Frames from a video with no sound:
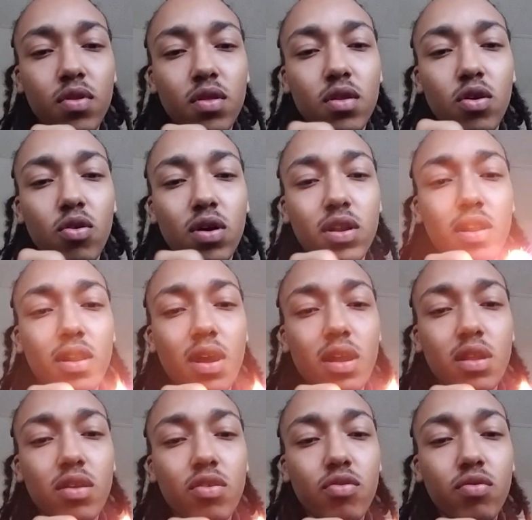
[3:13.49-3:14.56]
No, I just
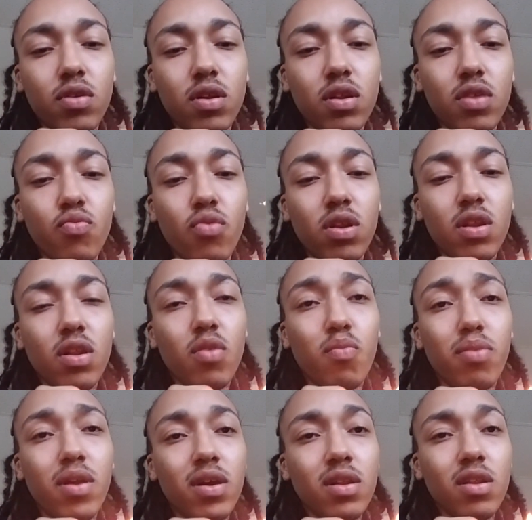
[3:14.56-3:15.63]
got to the crib. This one of the
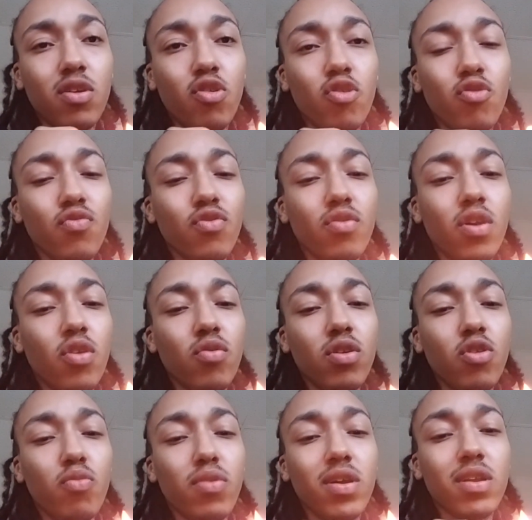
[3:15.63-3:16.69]
blunt, those, you know,
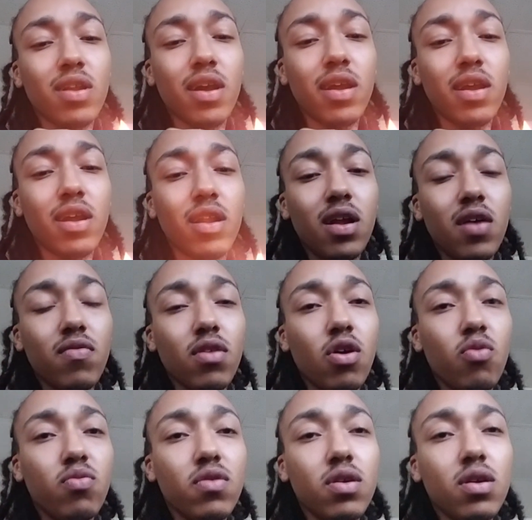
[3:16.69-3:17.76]
those blunts I had left
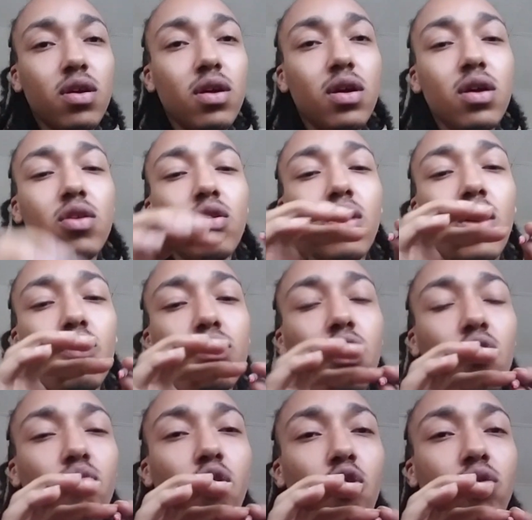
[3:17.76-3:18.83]
over. I was
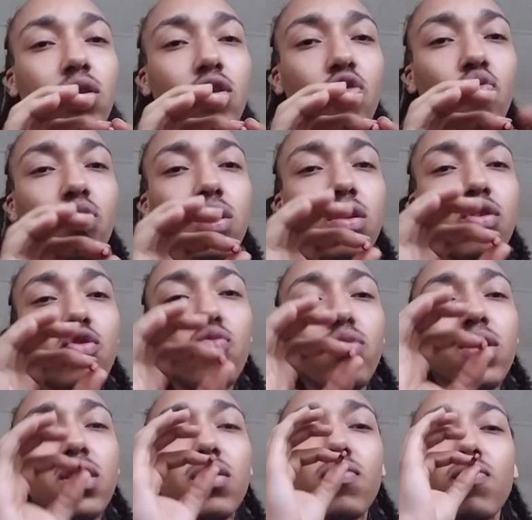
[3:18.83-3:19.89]
gonna roll the new one too,
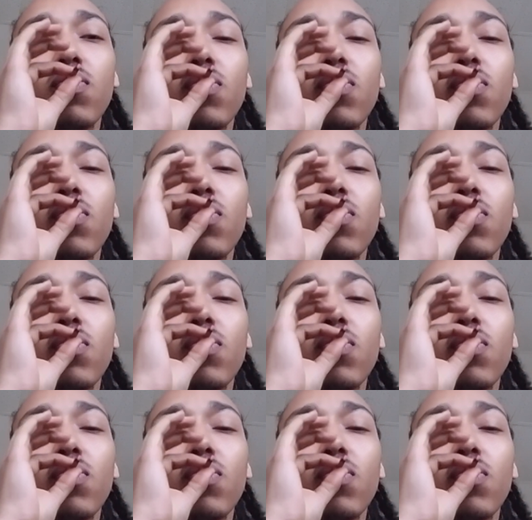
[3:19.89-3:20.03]
but